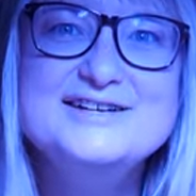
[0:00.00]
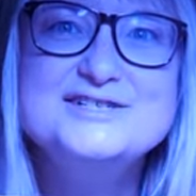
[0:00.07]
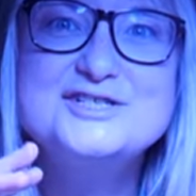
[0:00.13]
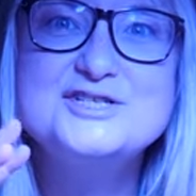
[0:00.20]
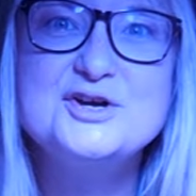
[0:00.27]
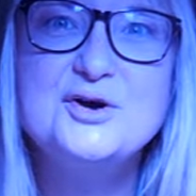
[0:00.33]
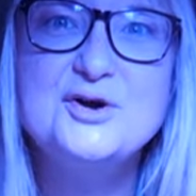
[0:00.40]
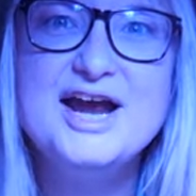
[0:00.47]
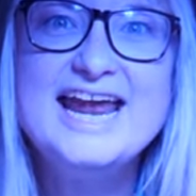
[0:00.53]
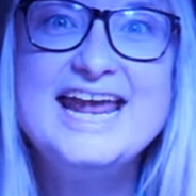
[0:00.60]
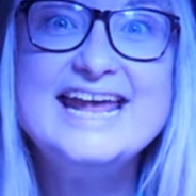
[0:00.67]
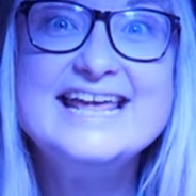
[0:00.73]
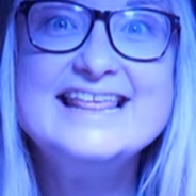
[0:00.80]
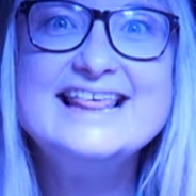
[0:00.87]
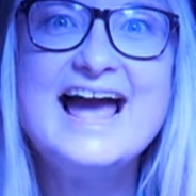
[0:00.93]
So
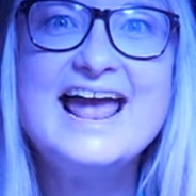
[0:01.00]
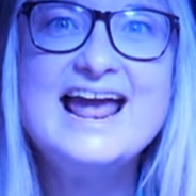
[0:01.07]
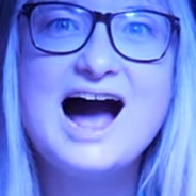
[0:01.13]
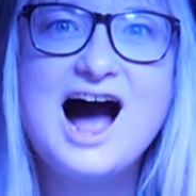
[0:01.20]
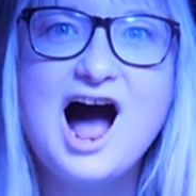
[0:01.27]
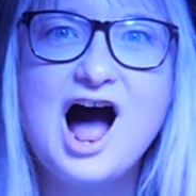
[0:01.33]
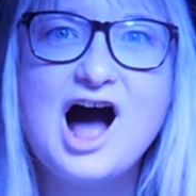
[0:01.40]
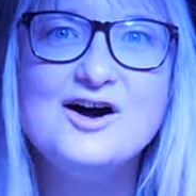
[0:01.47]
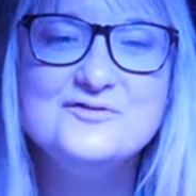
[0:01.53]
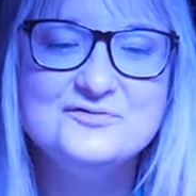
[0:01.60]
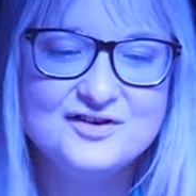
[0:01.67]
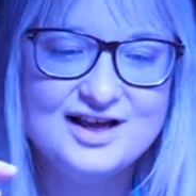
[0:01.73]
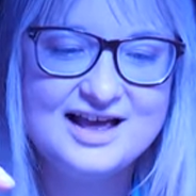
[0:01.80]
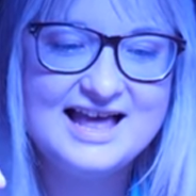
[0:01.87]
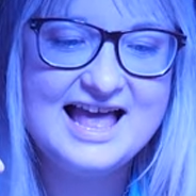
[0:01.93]
here they are,
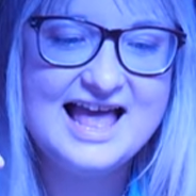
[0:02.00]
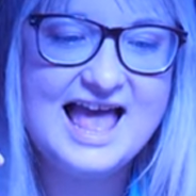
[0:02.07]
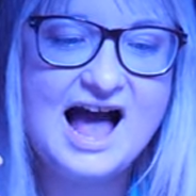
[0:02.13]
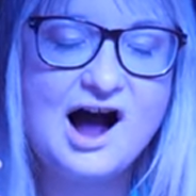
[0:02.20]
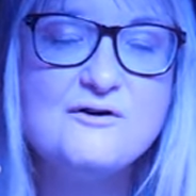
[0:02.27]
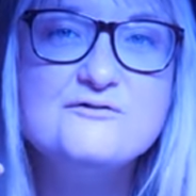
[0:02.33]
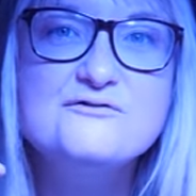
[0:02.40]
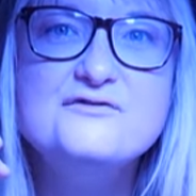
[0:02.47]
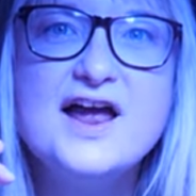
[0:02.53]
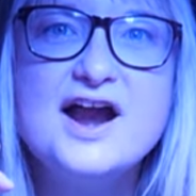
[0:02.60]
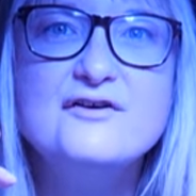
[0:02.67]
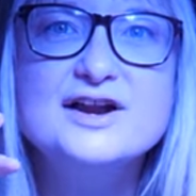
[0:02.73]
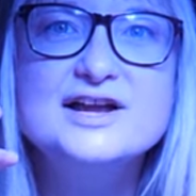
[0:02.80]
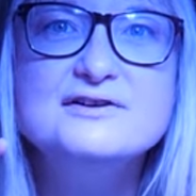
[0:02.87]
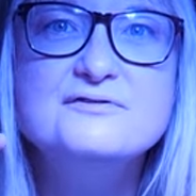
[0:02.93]
our
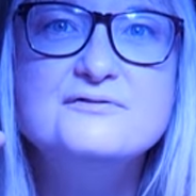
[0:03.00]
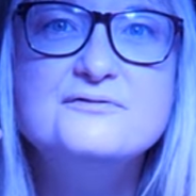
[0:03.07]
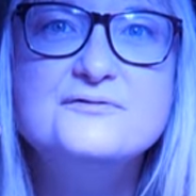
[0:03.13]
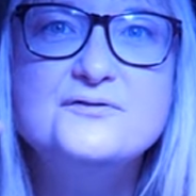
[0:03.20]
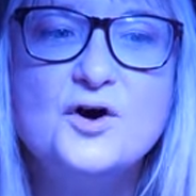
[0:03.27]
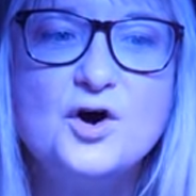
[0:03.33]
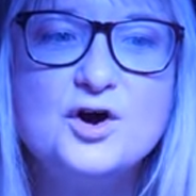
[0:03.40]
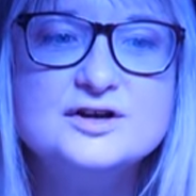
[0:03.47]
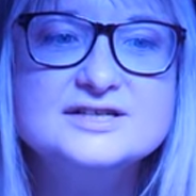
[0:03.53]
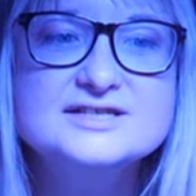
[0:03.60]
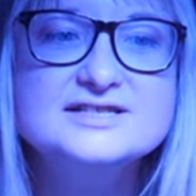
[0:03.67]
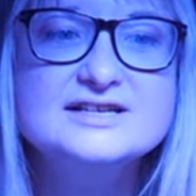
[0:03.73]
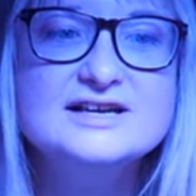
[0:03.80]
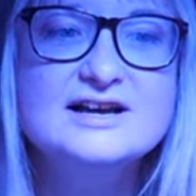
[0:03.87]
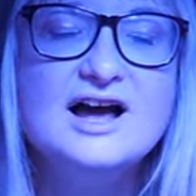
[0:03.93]
very
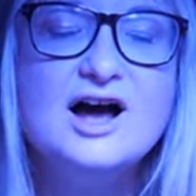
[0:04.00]
first